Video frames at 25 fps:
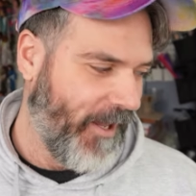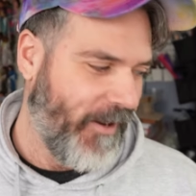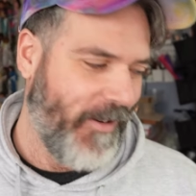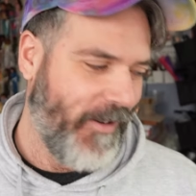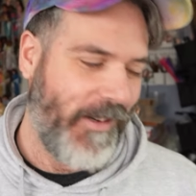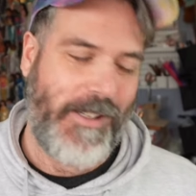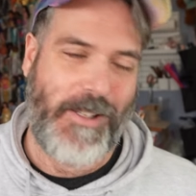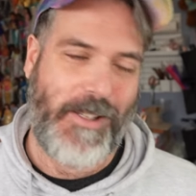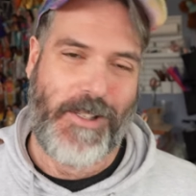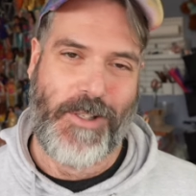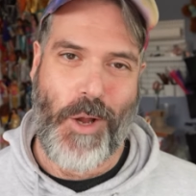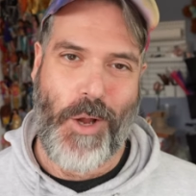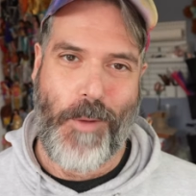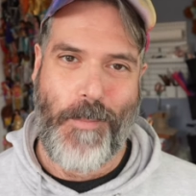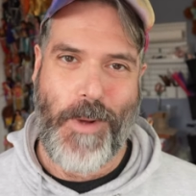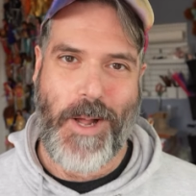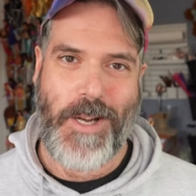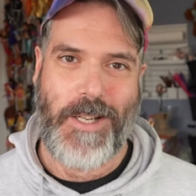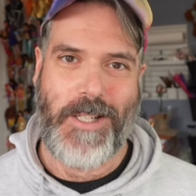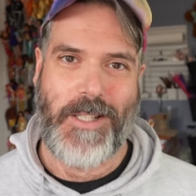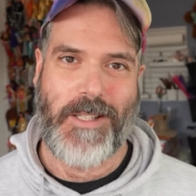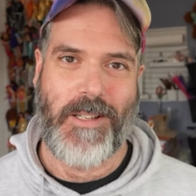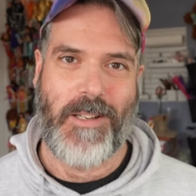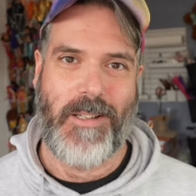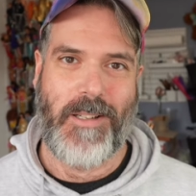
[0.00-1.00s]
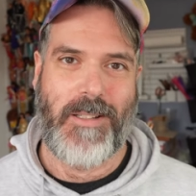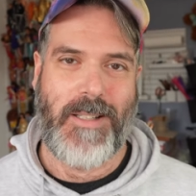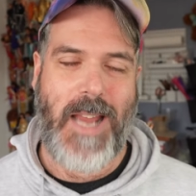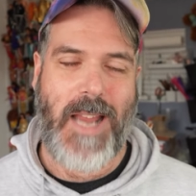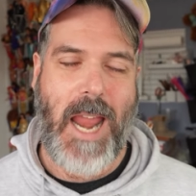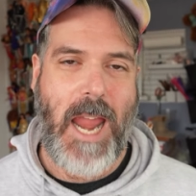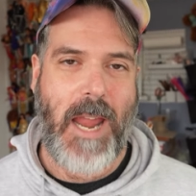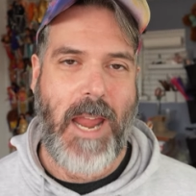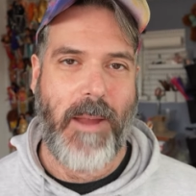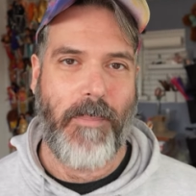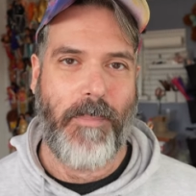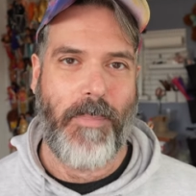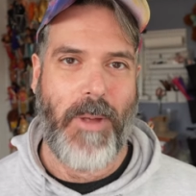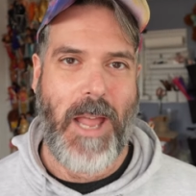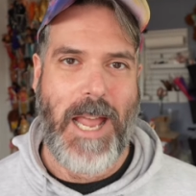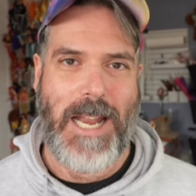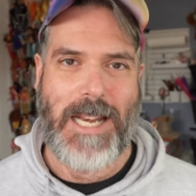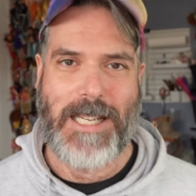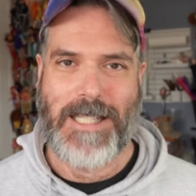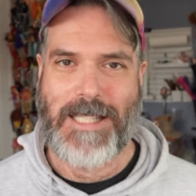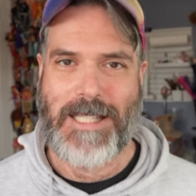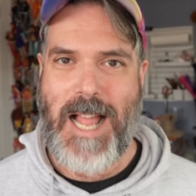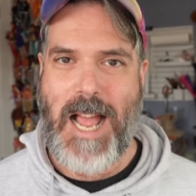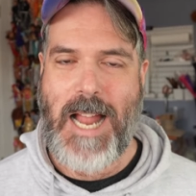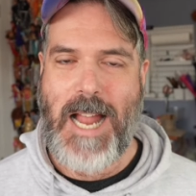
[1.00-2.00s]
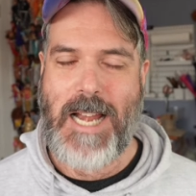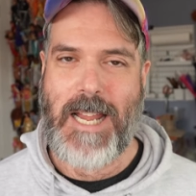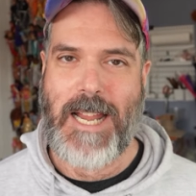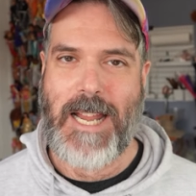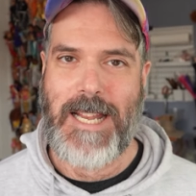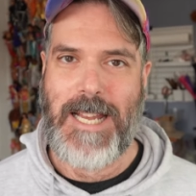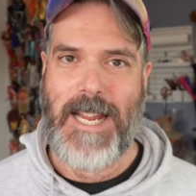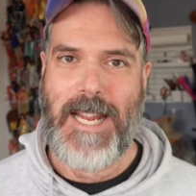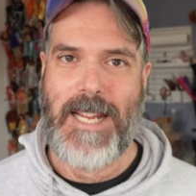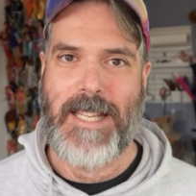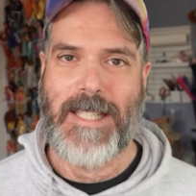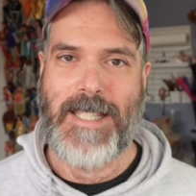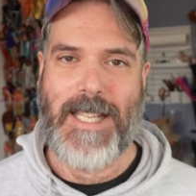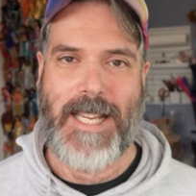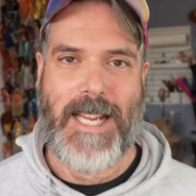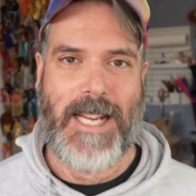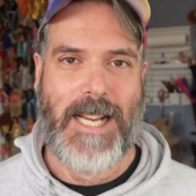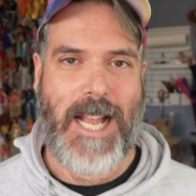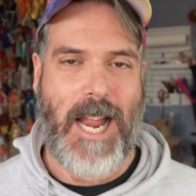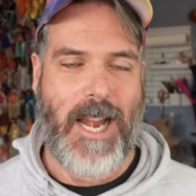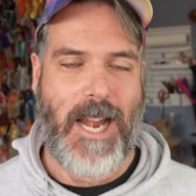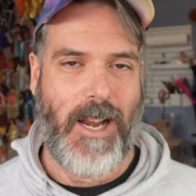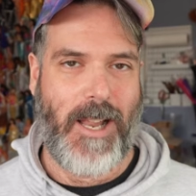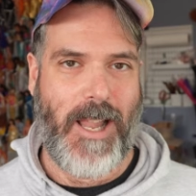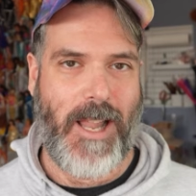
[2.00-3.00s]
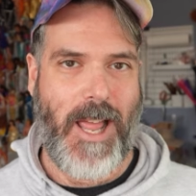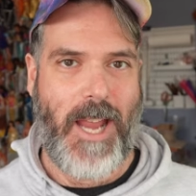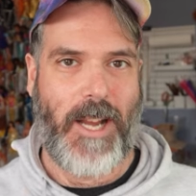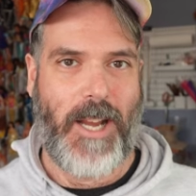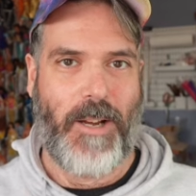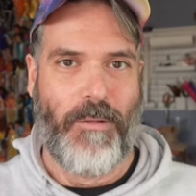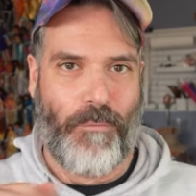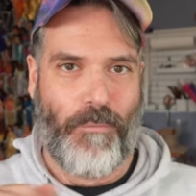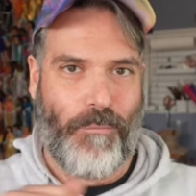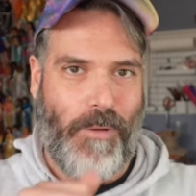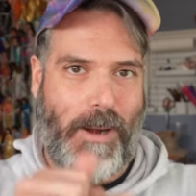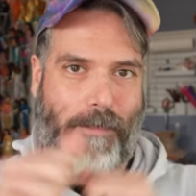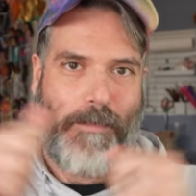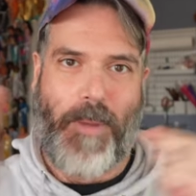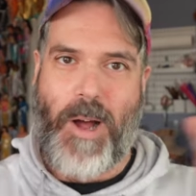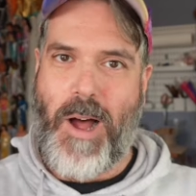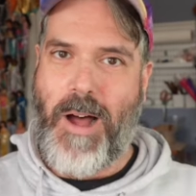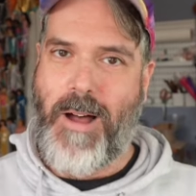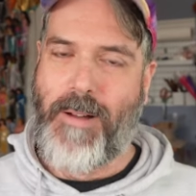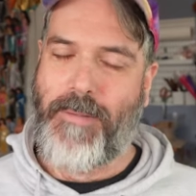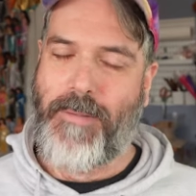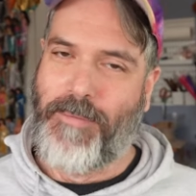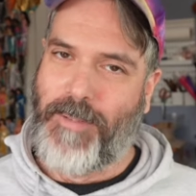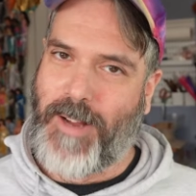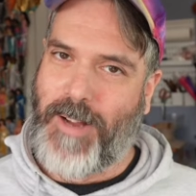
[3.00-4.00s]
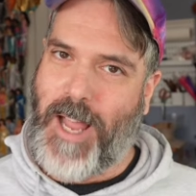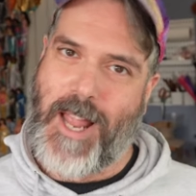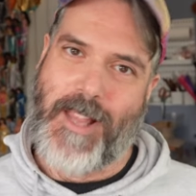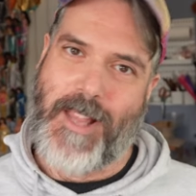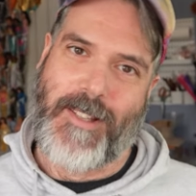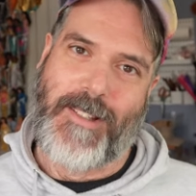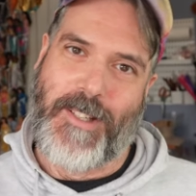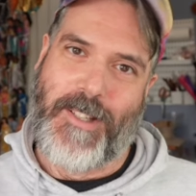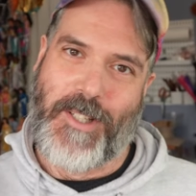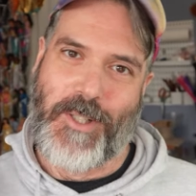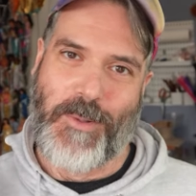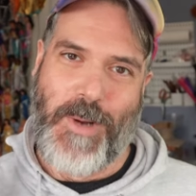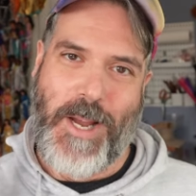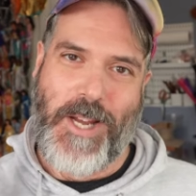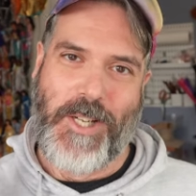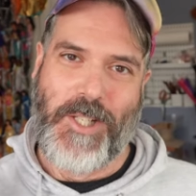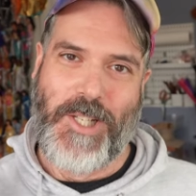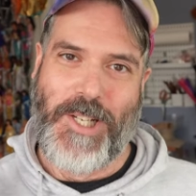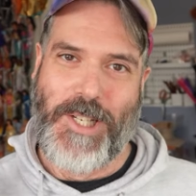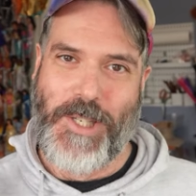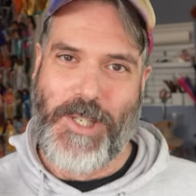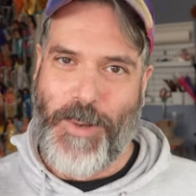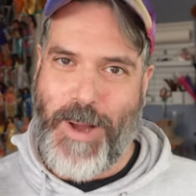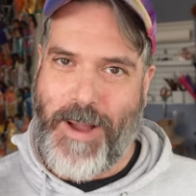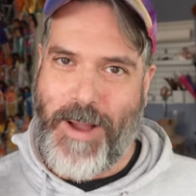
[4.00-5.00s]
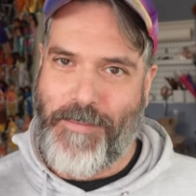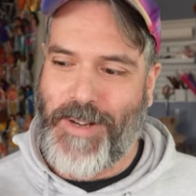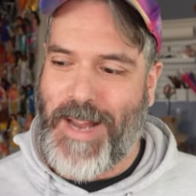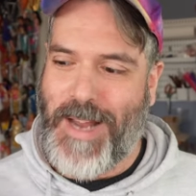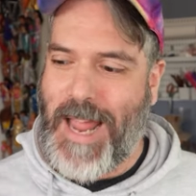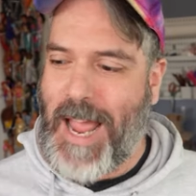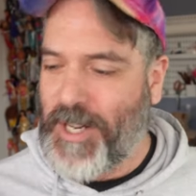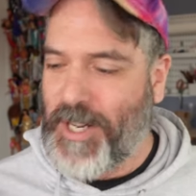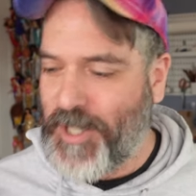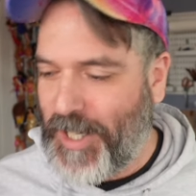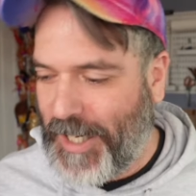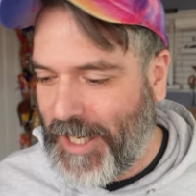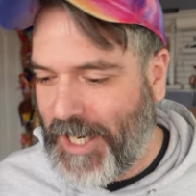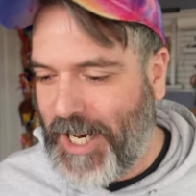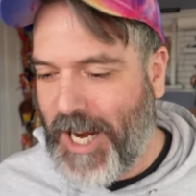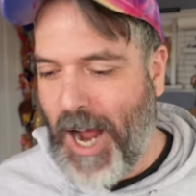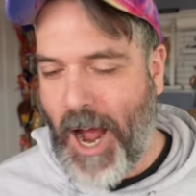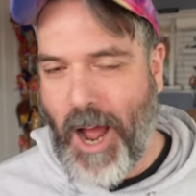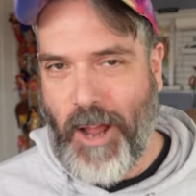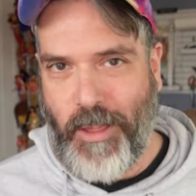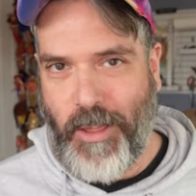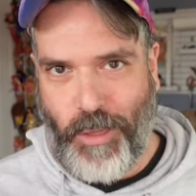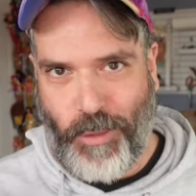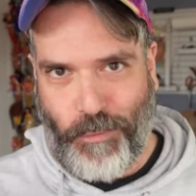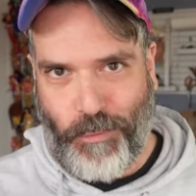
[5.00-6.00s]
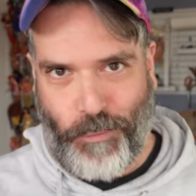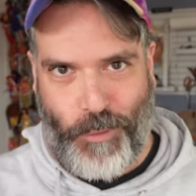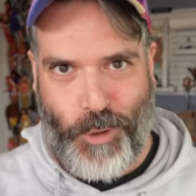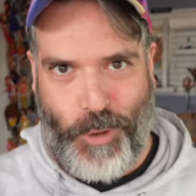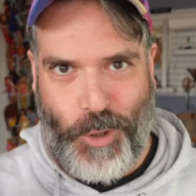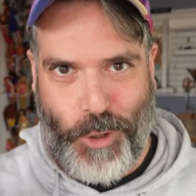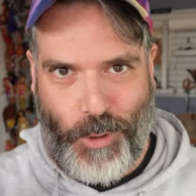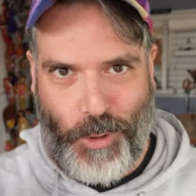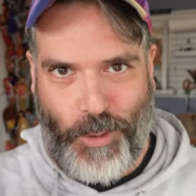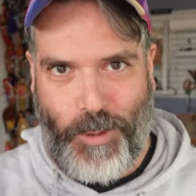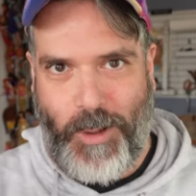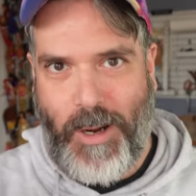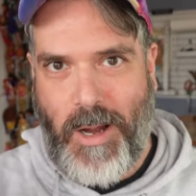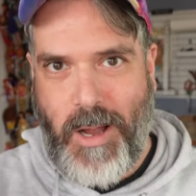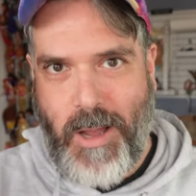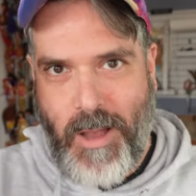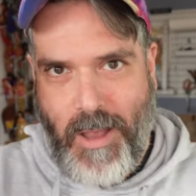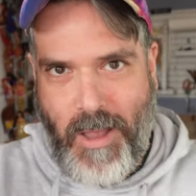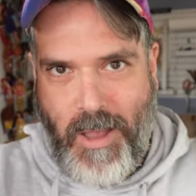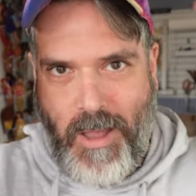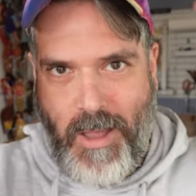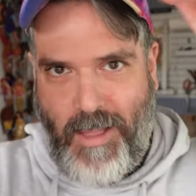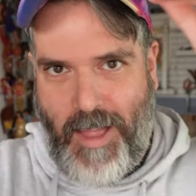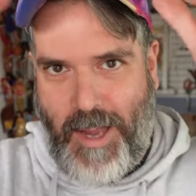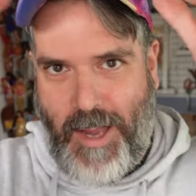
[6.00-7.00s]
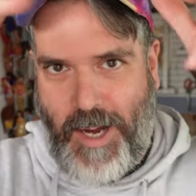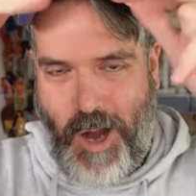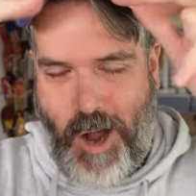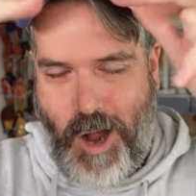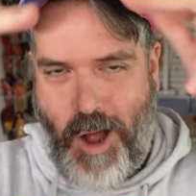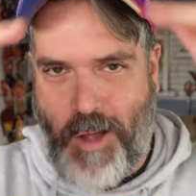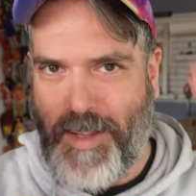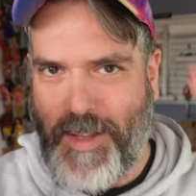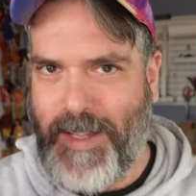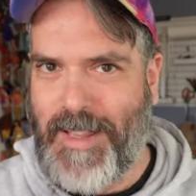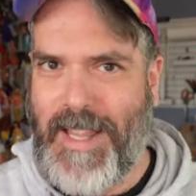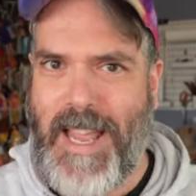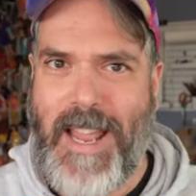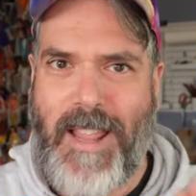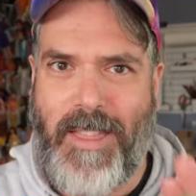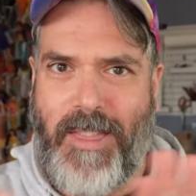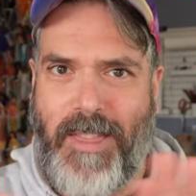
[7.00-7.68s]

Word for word: There's so much tape, and it's not an easy kind of like rip-off kind of situation. You have to actually cut through like all the, they,